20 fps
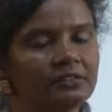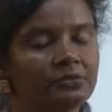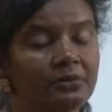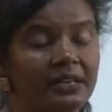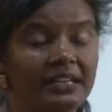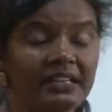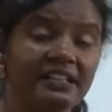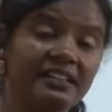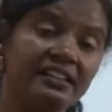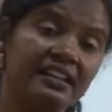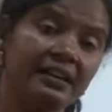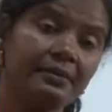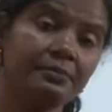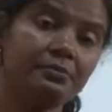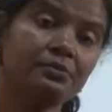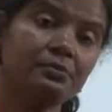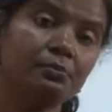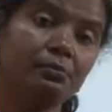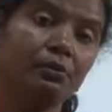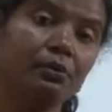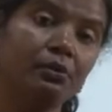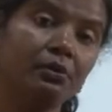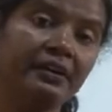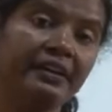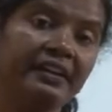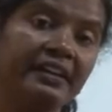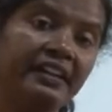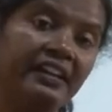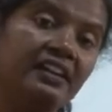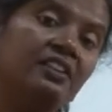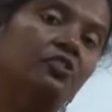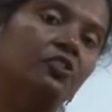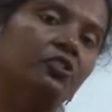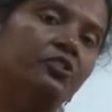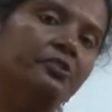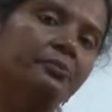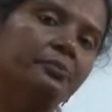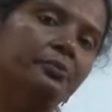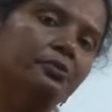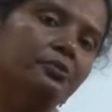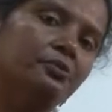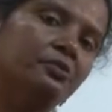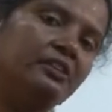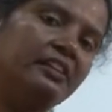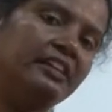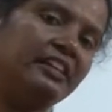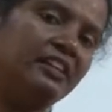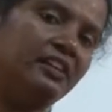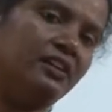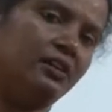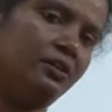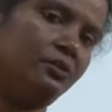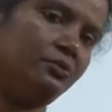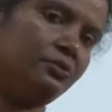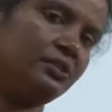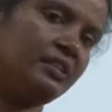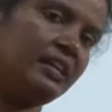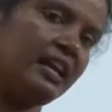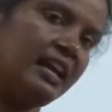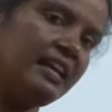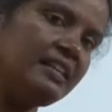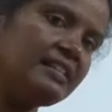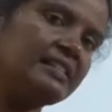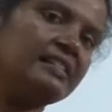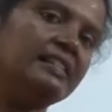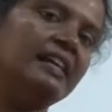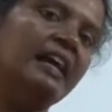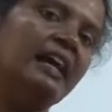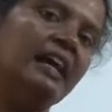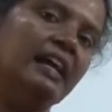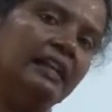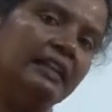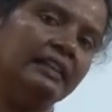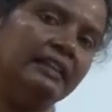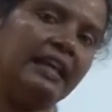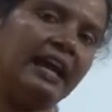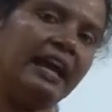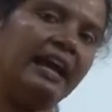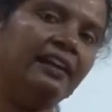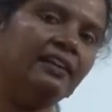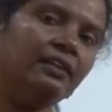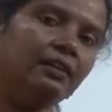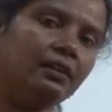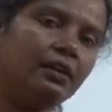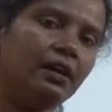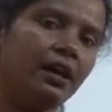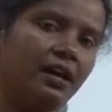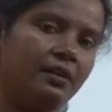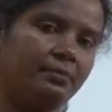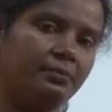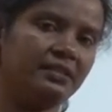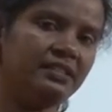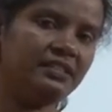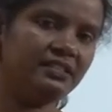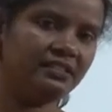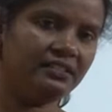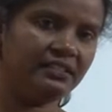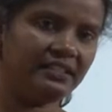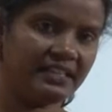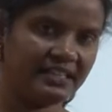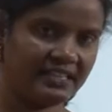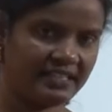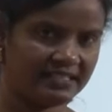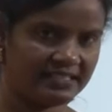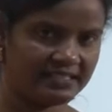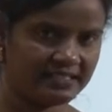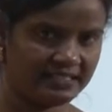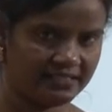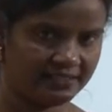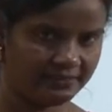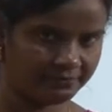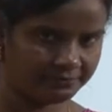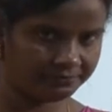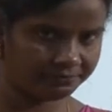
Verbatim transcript: 20 times more it can contribute to greenhouse gas than carbon dioxide.